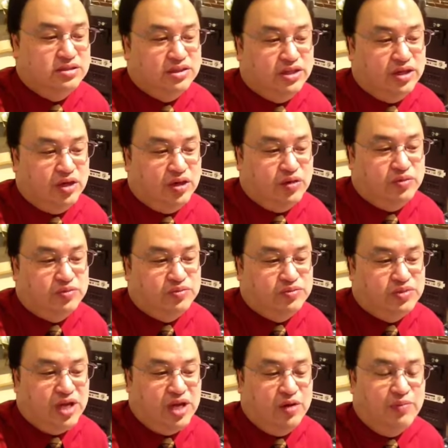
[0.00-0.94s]
you know,
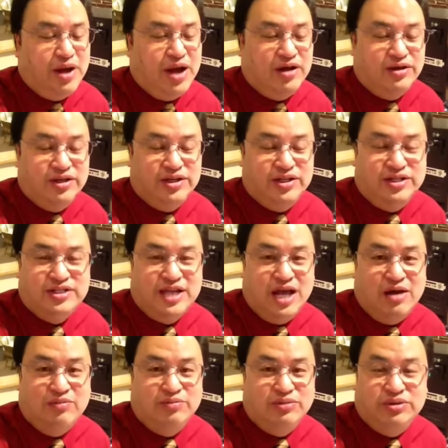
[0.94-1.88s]
help out in the
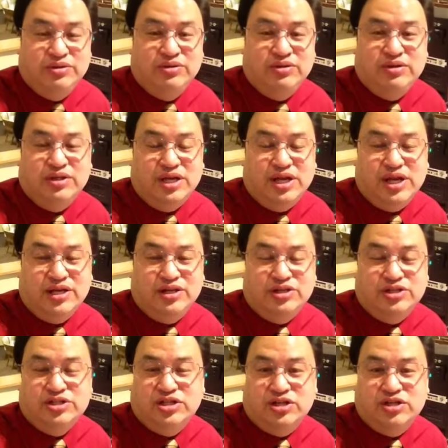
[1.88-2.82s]
sound booth at
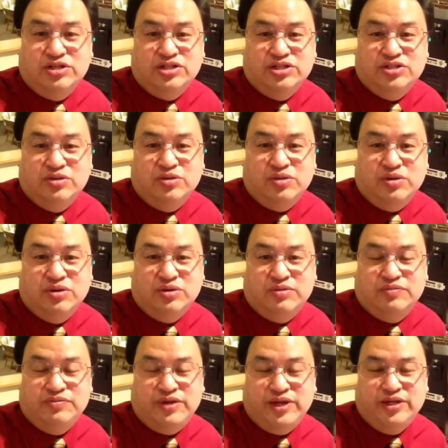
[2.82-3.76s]
your church
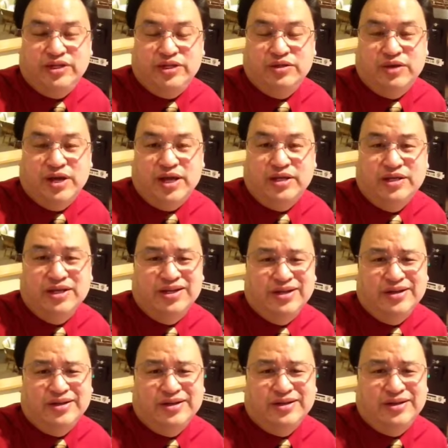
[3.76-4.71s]
or venue, and
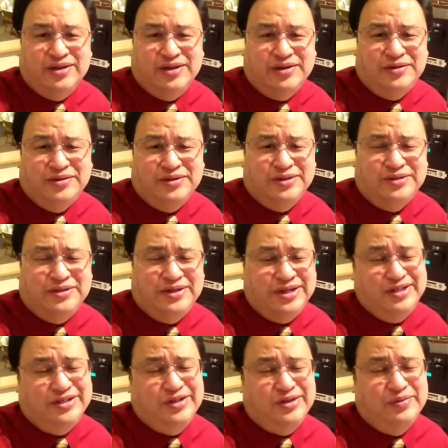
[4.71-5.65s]
you know, you
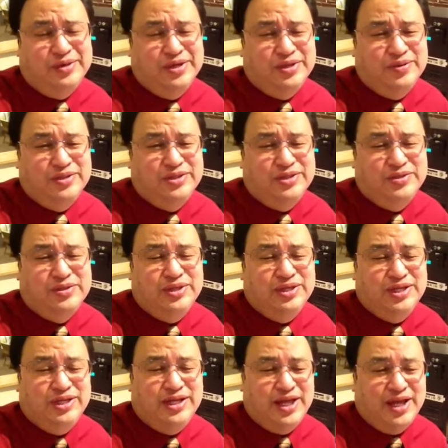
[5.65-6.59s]
didn't know what you were
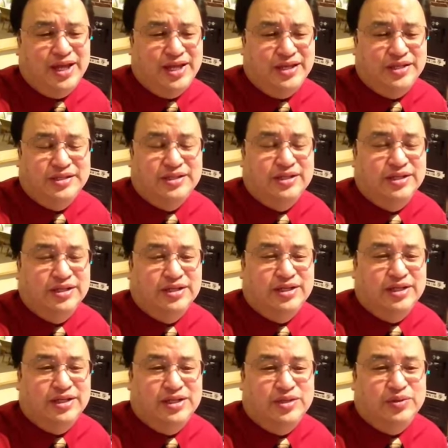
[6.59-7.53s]
doing, and
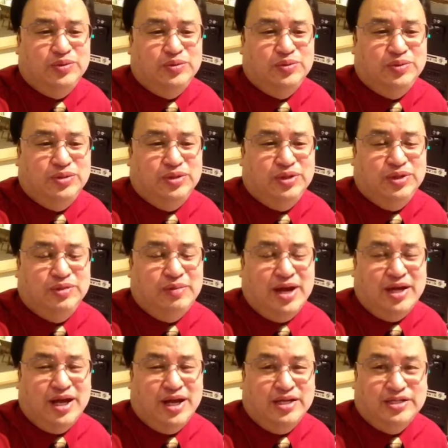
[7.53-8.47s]
you
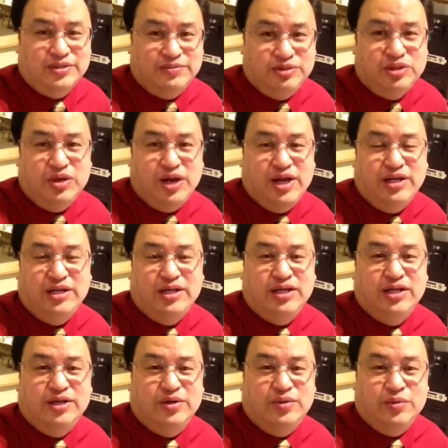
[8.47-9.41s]
might got some
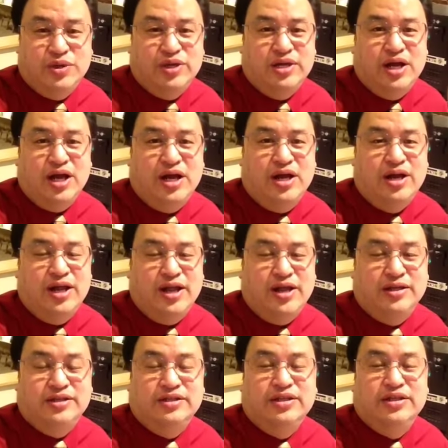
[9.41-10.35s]
training or whatnot,
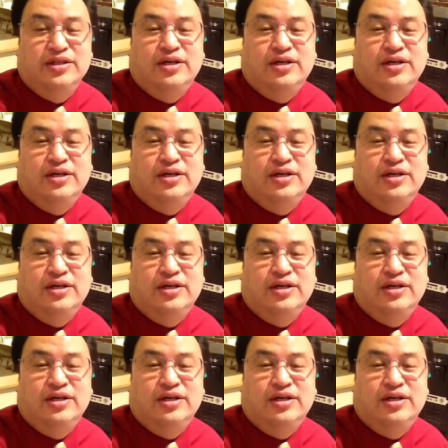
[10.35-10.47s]
and